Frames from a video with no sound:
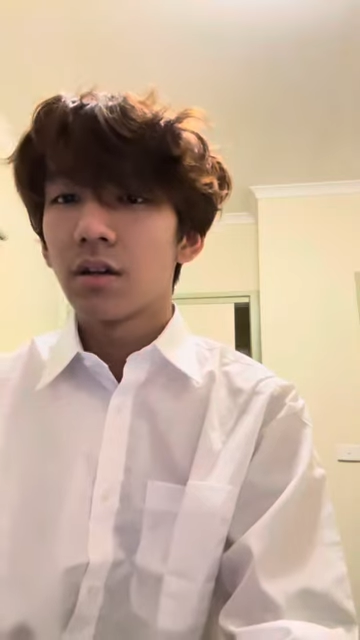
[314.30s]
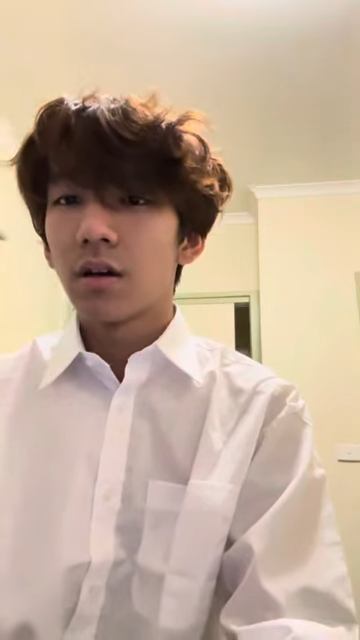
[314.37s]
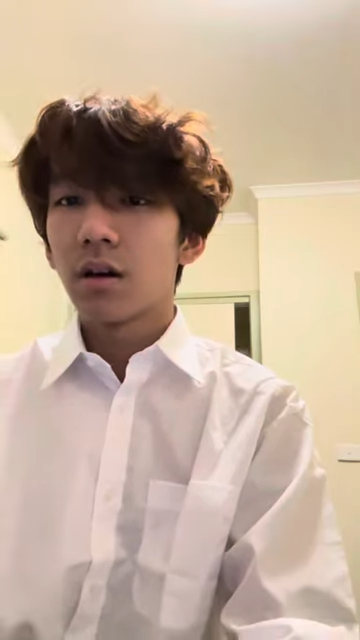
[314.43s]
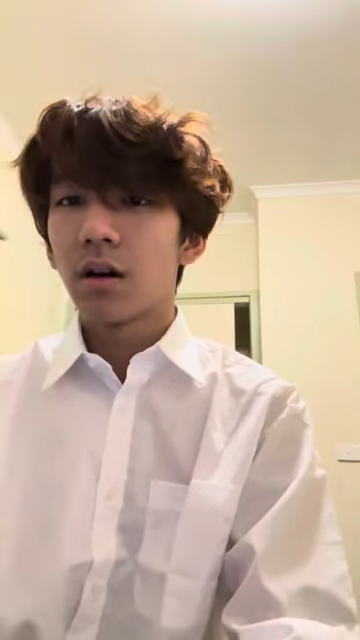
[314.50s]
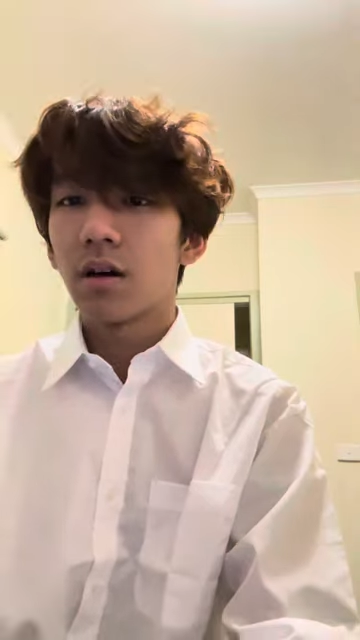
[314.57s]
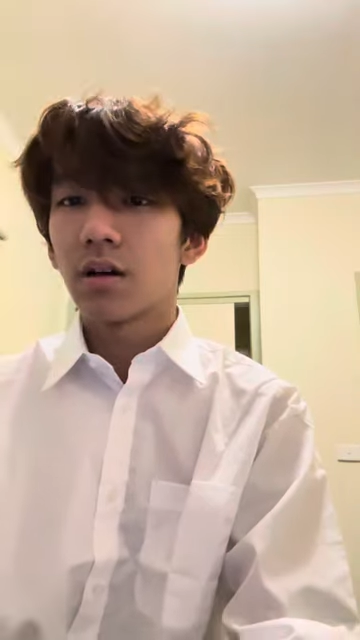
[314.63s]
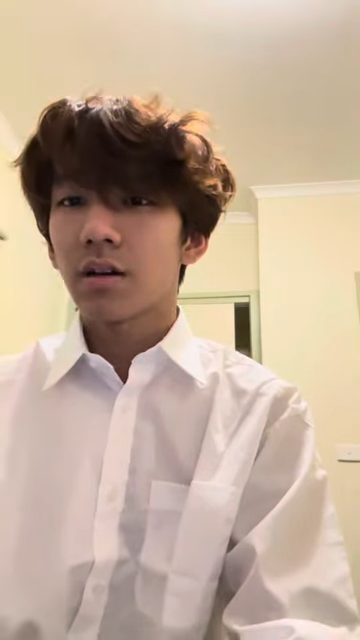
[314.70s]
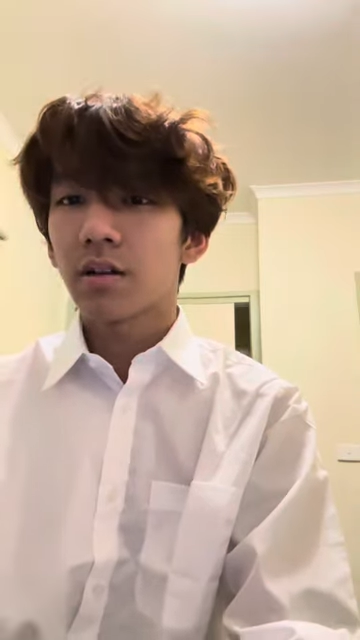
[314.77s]

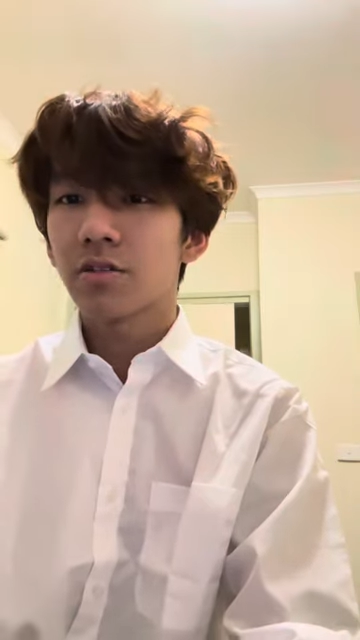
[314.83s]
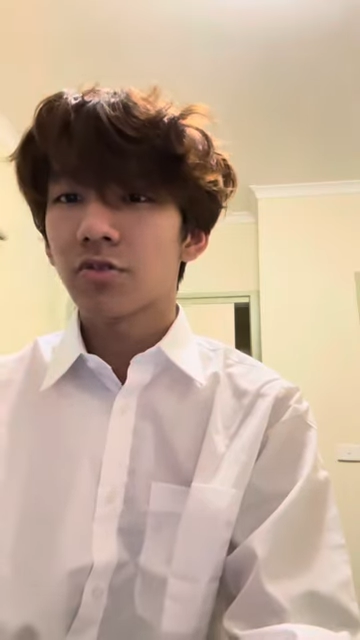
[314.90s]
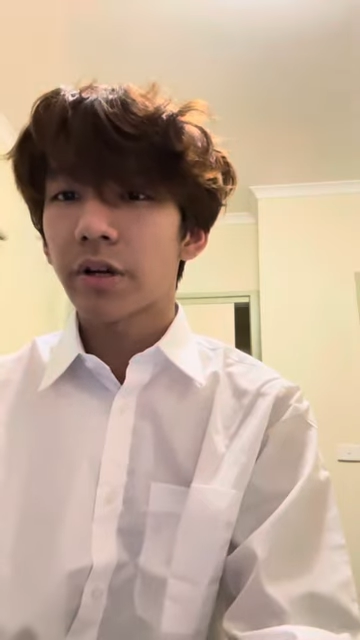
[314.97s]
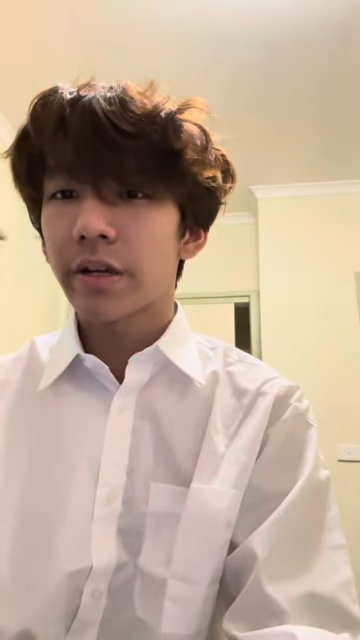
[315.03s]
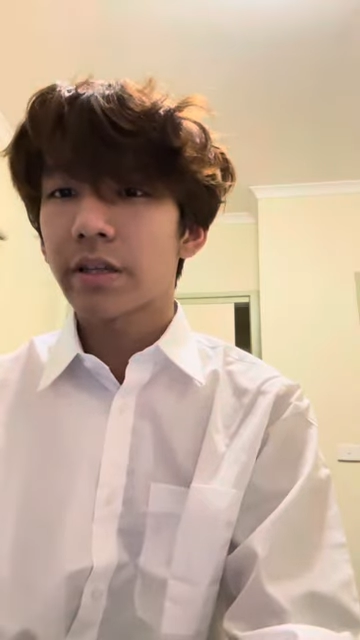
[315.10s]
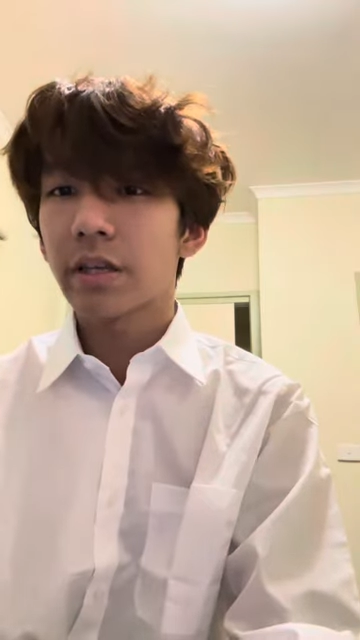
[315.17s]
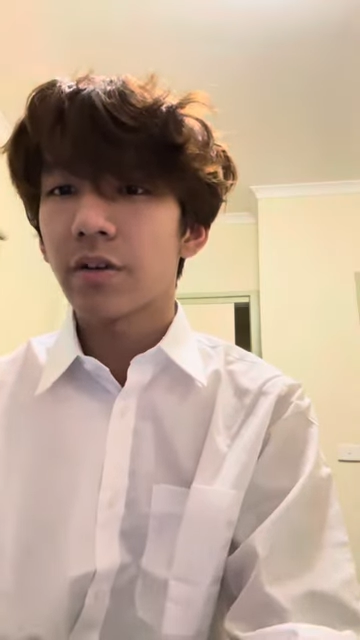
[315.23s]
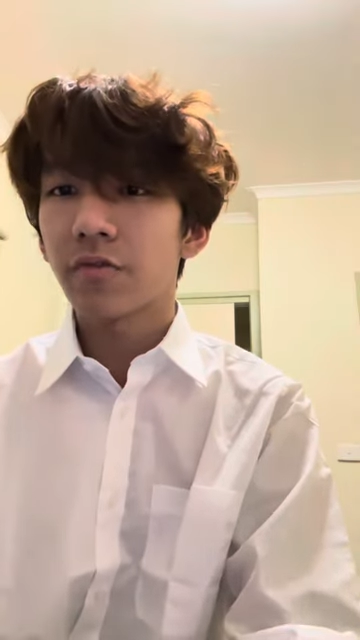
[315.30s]
uh,
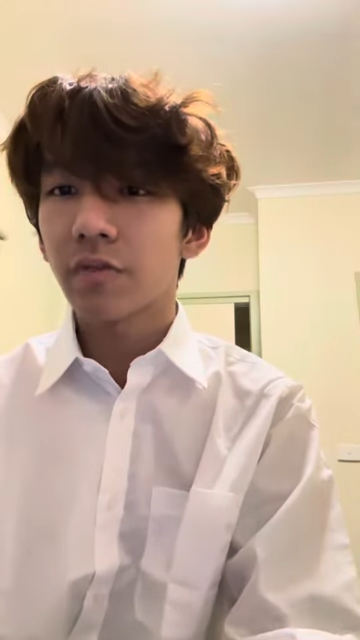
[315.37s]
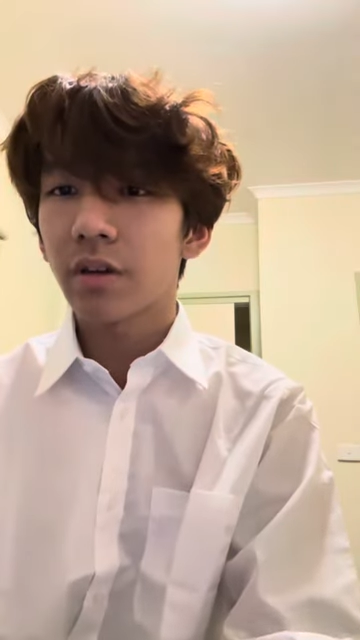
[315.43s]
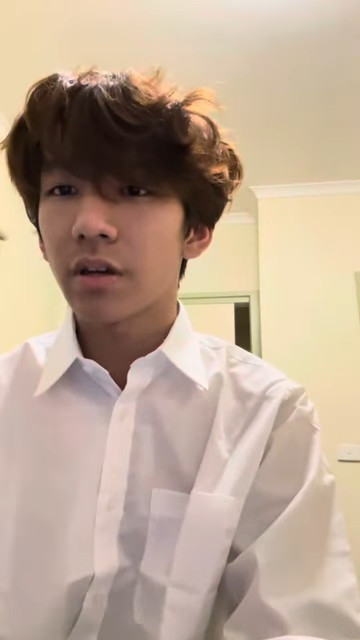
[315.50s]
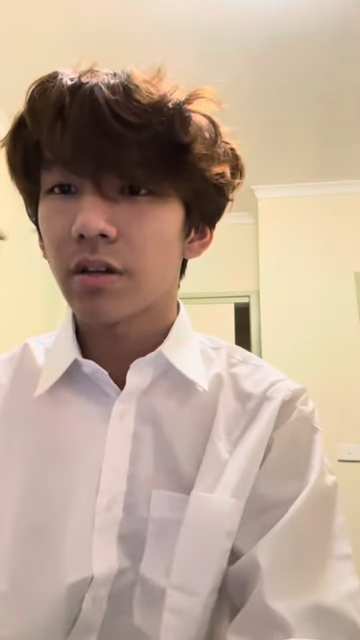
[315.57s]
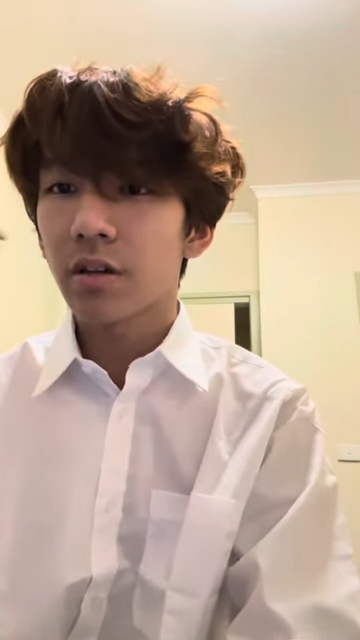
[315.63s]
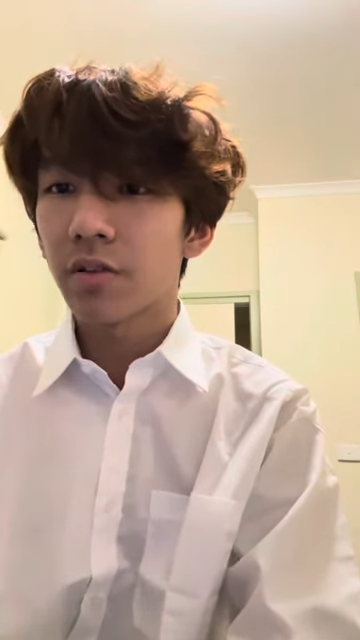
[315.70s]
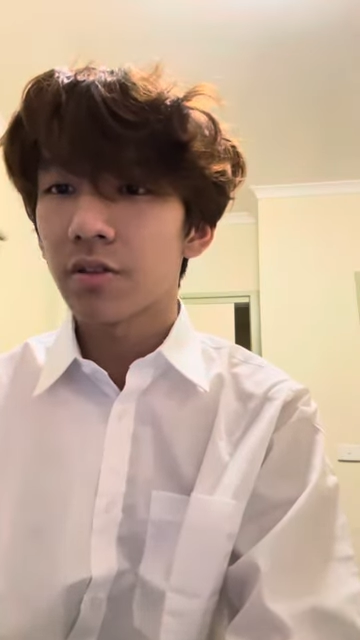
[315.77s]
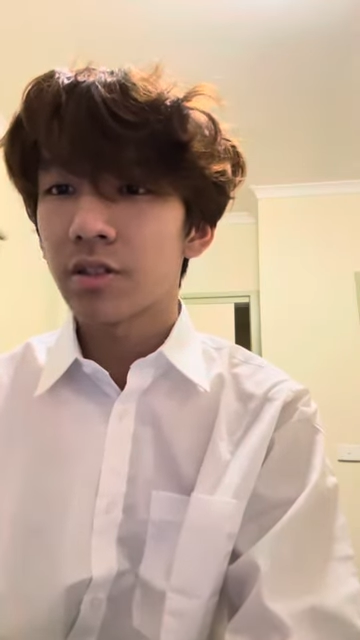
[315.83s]
constructive
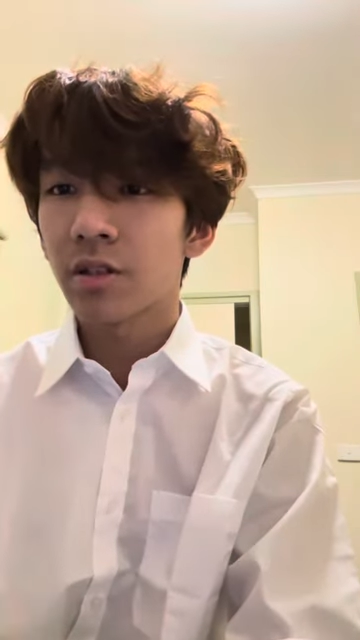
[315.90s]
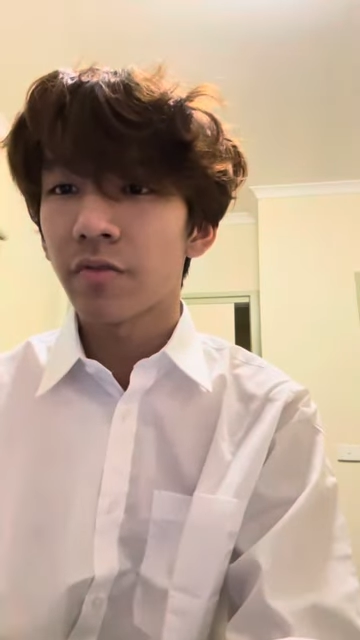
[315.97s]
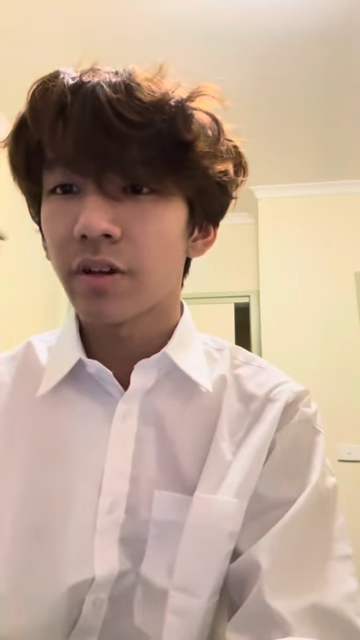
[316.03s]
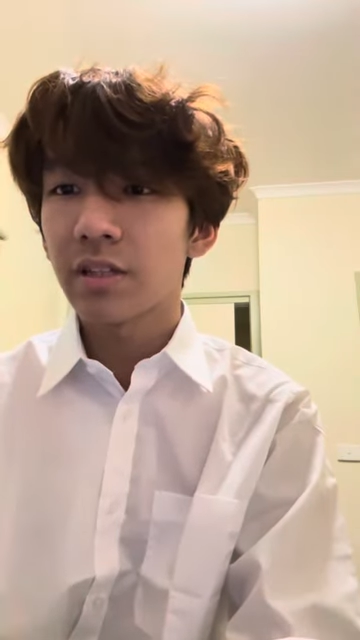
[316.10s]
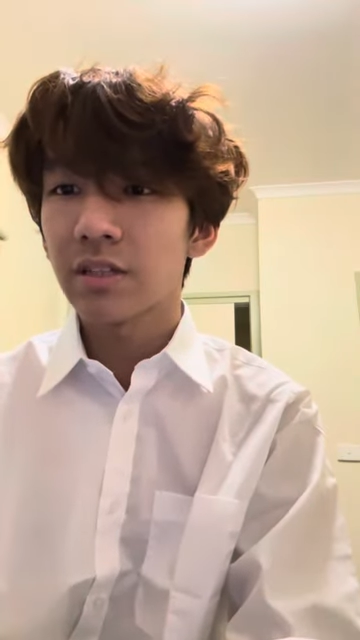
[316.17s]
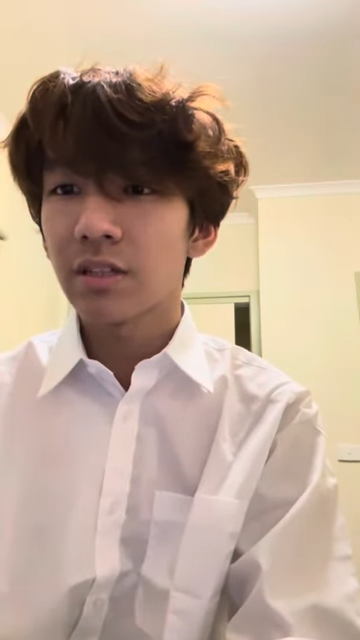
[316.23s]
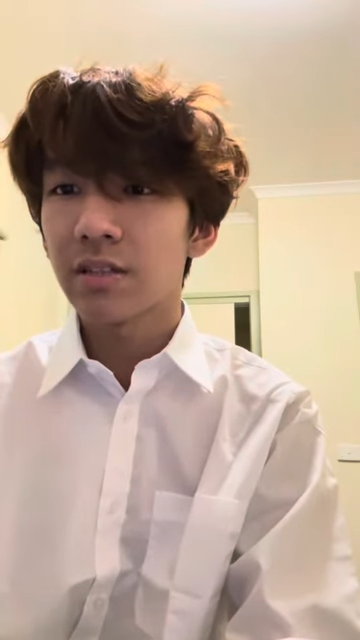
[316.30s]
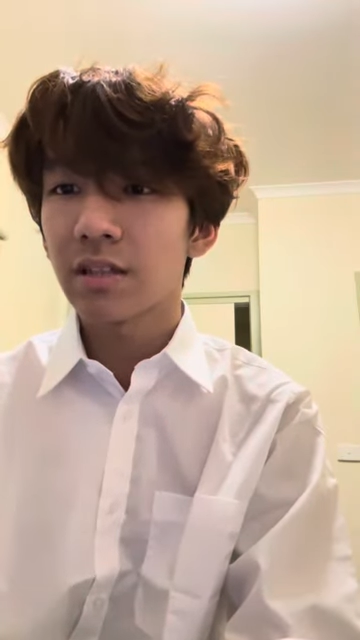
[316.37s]

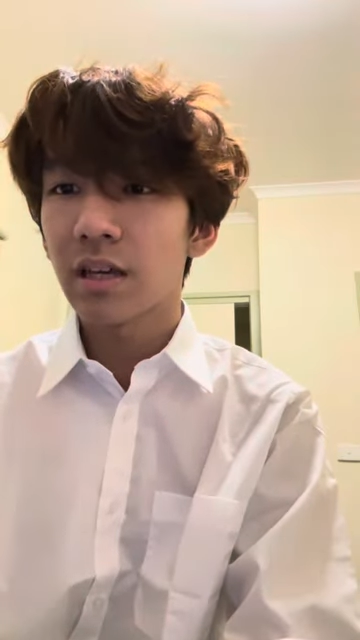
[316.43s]
conversations